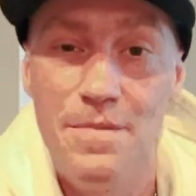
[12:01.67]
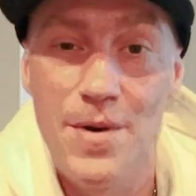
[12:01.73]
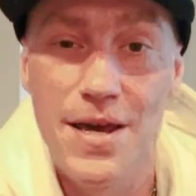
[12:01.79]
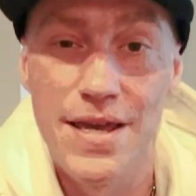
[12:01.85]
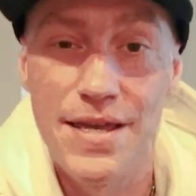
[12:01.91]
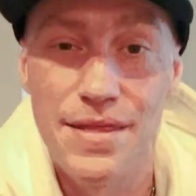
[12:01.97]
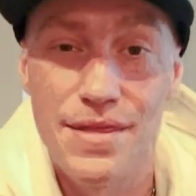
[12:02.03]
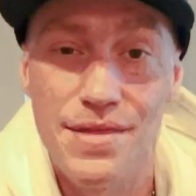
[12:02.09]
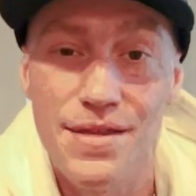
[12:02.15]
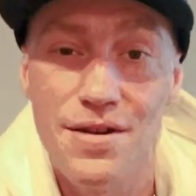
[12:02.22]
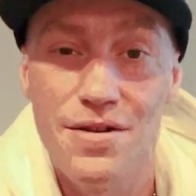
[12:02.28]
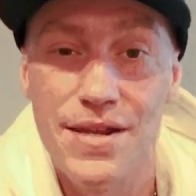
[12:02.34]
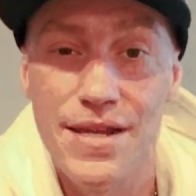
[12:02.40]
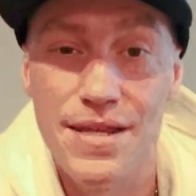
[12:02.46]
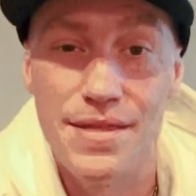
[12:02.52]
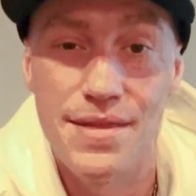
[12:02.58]
my
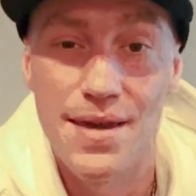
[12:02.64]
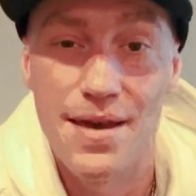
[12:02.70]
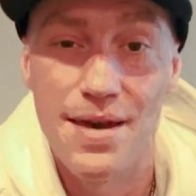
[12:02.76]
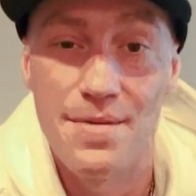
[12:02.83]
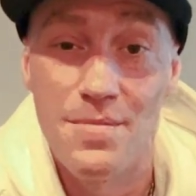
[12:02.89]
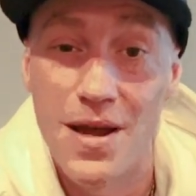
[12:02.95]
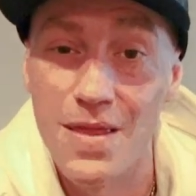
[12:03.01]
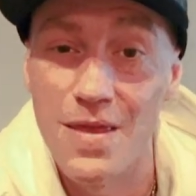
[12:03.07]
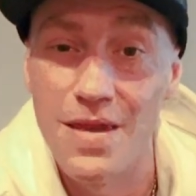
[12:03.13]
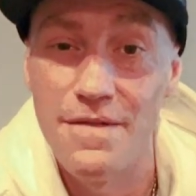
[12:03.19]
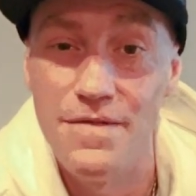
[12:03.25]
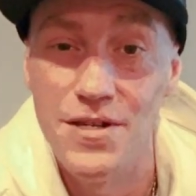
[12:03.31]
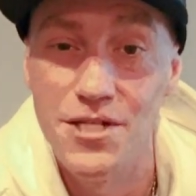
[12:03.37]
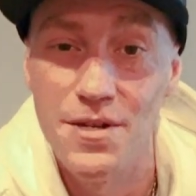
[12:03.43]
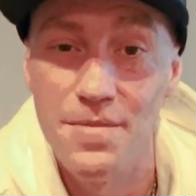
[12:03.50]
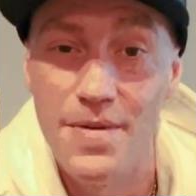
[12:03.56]
series, My
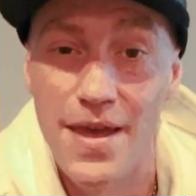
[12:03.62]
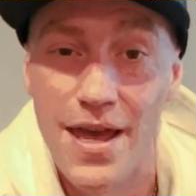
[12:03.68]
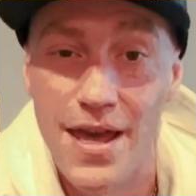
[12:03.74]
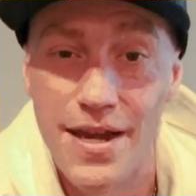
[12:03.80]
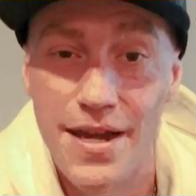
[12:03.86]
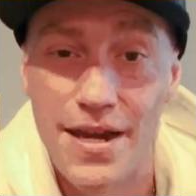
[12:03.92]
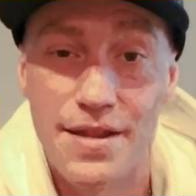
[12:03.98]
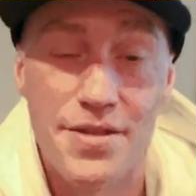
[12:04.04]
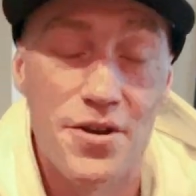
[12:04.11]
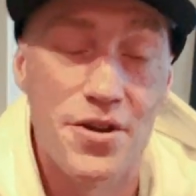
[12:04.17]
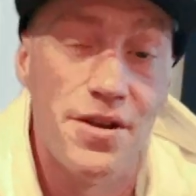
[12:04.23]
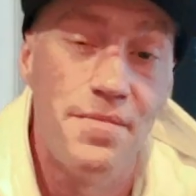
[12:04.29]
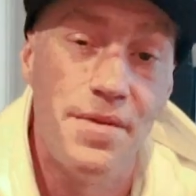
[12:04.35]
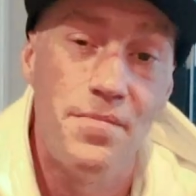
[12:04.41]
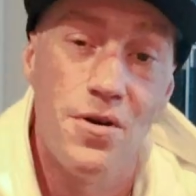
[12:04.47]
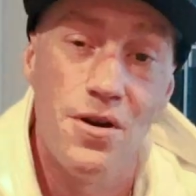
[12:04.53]
Life in Japan. It's not
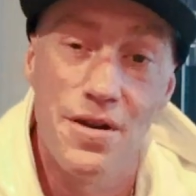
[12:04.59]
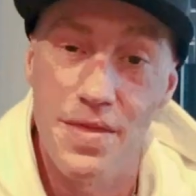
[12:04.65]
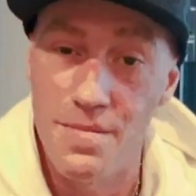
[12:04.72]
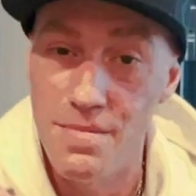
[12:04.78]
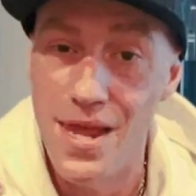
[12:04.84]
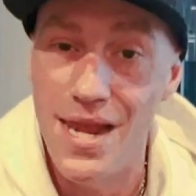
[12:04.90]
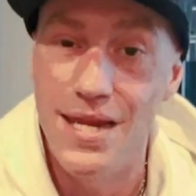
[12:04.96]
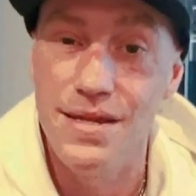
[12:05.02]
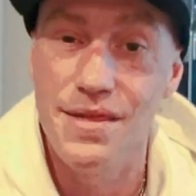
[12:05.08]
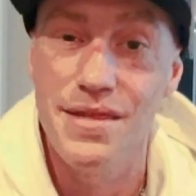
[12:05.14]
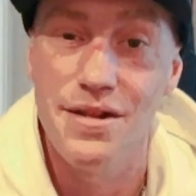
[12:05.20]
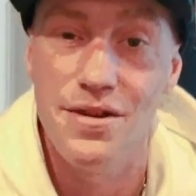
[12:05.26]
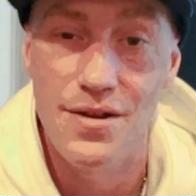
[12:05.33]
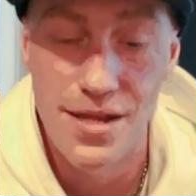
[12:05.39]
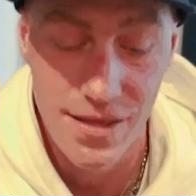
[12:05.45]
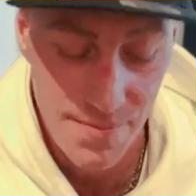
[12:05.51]
going to be part of the main
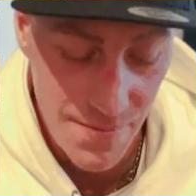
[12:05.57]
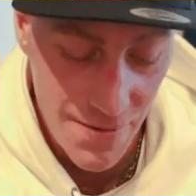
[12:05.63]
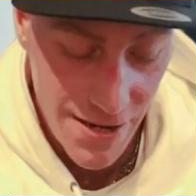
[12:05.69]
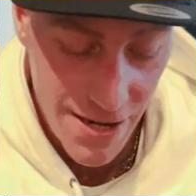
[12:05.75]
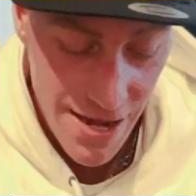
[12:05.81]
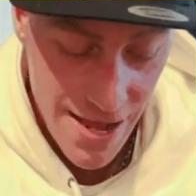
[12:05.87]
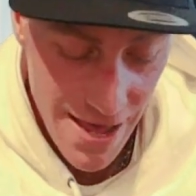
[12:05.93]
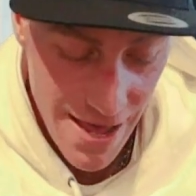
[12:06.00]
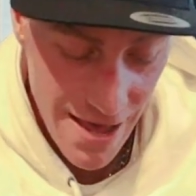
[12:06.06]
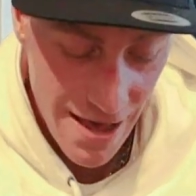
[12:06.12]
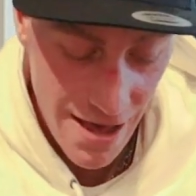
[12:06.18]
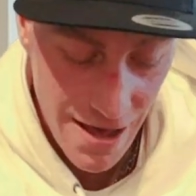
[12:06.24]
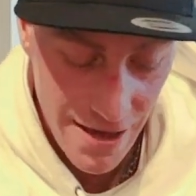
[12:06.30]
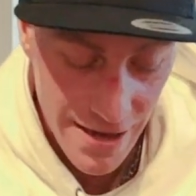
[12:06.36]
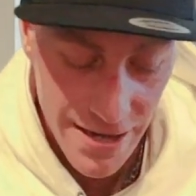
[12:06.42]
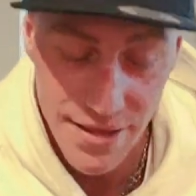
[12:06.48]
series, but
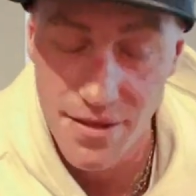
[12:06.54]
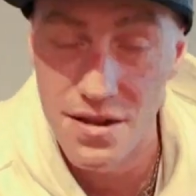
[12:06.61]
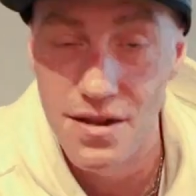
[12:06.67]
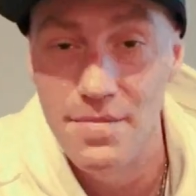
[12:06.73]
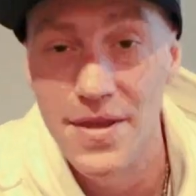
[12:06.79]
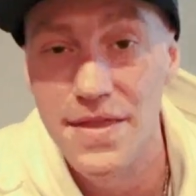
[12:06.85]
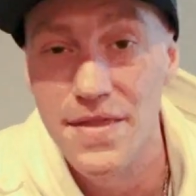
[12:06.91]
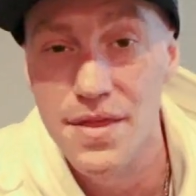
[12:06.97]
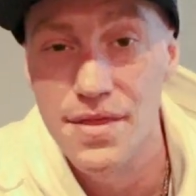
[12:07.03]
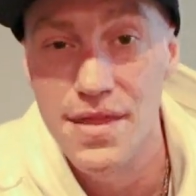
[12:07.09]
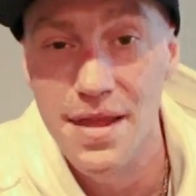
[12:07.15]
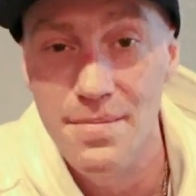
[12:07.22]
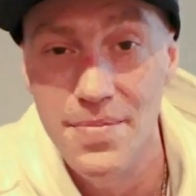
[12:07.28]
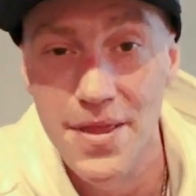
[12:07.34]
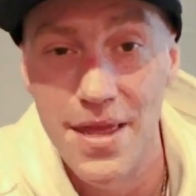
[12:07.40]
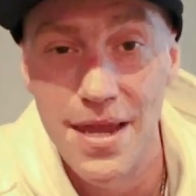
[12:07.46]
it's going to be in the
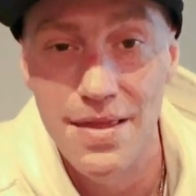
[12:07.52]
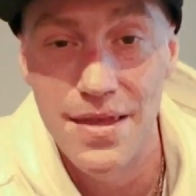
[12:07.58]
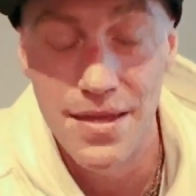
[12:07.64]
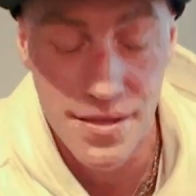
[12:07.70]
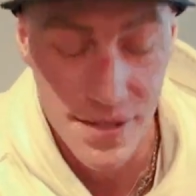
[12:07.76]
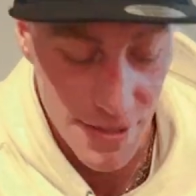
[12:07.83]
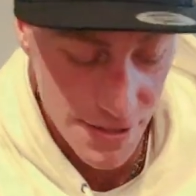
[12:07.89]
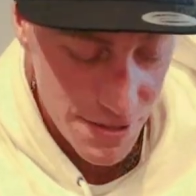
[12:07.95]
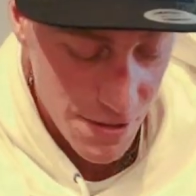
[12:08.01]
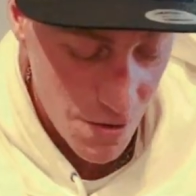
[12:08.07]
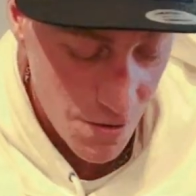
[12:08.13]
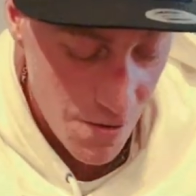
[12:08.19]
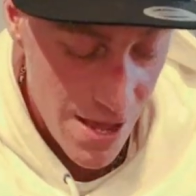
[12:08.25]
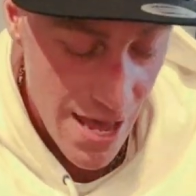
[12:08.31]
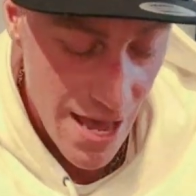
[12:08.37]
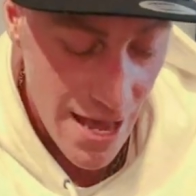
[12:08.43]
same playlist.
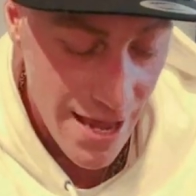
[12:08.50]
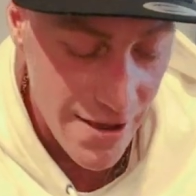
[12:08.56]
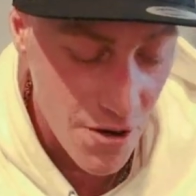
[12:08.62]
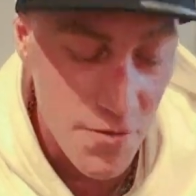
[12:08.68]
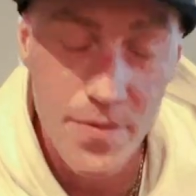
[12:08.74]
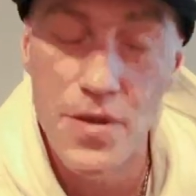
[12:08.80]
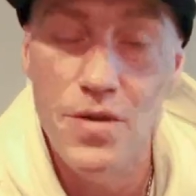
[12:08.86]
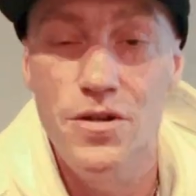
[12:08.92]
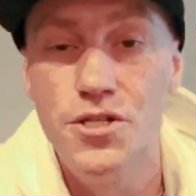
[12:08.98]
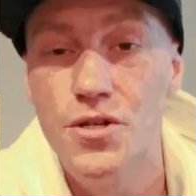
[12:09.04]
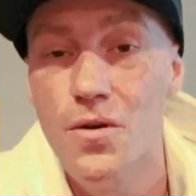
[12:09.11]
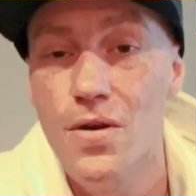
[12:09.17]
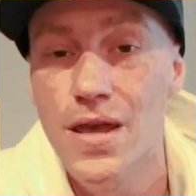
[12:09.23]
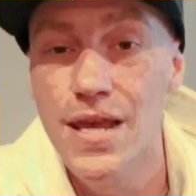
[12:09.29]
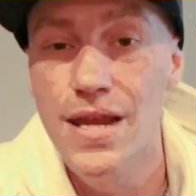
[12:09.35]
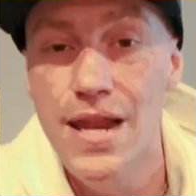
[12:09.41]
So I hope you
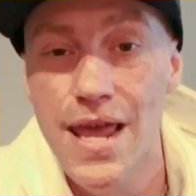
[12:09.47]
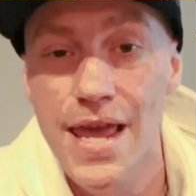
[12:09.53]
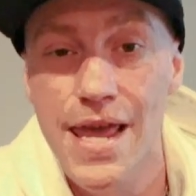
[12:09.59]
enjoy it.